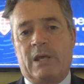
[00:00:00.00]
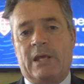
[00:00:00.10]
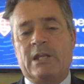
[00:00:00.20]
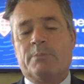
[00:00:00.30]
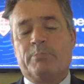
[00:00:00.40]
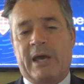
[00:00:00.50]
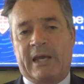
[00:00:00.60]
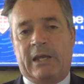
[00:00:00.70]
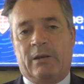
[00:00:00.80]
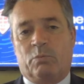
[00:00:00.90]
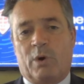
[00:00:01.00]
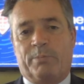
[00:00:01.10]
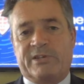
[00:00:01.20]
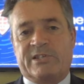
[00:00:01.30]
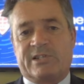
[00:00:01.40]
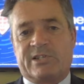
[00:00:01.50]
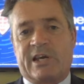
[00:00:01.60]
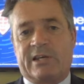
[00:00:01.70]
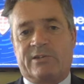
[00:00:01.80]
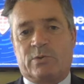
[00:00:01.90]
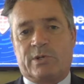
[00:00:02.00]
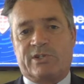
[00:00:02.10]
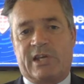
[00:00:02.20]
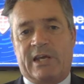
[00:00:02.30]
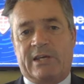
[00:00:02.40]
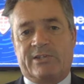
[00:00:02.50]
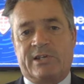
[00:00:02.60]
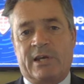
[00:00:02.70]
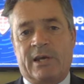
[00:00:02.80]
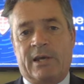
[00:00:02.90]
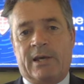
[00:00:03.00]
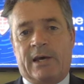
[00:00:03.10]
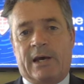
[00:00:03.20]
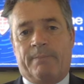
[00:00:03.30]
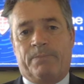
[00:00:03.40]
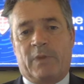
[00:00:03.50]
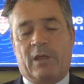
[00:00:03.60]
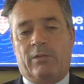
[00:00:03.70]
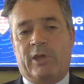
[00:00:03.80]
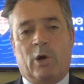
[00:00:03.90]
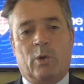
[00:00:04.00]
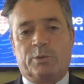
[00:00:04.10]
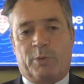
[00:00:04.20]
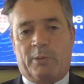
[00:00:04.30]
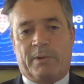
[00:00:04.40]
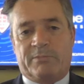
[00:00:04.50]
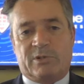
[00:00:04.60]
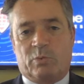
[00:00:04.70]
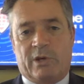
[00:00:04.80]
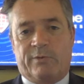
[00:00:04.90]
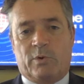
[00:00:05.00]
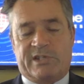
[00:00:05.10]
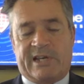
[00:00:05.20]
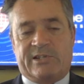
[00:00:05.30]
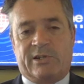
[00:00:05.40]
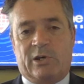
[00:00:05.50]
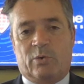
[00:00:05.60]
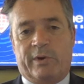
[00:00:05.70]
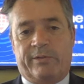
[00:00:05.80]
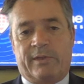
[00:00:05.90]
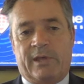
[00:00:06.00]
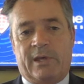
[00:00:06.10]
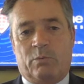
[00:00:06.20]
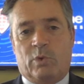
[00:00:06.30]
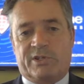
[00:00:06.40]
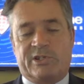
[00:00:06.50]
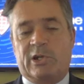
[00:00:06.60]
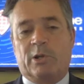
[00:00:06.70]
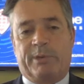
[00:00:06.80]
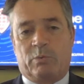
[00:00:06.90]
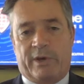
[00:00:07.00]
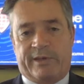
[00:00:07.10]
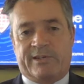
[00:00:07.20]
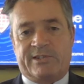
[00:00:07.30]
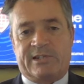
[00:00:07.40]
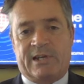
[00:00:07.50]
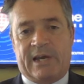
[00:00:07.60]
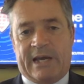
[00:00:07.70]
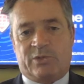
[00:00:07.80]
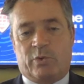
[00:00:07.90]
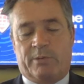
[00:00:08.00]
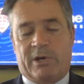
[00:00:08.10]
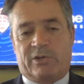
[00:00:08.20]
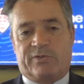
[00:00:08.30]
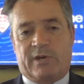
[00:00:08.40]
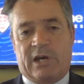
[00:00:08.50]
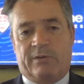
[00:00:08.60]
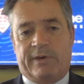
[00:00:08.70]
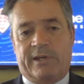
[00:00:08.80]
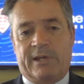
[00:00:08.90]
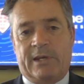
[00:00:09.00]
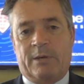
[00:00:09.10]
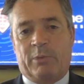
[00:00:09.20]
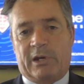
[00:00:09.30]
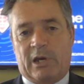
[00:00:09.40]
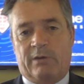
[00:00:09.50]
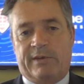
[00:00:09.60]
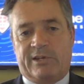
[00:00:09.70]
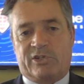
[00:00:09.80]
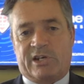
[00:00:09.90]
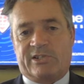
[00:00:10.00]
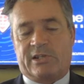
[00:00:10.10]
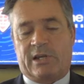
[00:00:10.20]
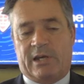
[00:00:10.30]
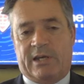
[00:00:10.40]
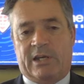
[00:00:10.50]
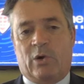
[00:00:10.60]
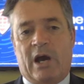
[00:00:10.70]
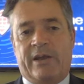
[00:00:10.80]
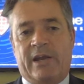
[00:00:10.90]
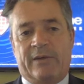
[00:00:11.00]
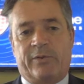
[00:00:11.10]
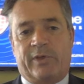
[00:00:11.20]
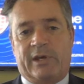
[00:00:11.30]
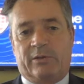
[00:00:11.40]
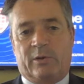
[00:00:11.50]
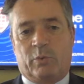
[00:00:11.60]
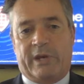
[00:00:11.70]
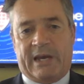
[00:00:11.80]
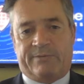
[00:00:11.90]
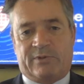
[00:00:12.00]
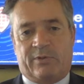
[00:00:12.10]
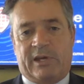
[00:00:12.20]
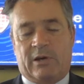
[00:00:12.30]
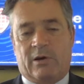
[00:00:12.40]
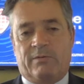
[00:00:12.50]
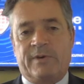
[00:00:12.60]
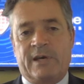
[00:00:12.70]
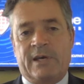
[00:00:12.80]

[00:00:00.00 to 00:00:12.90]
in the main, what business is saying to us is the old problems that we have always had to deal with will still be with us as we emerge from COVID. But COVID is just another thing that we have to think of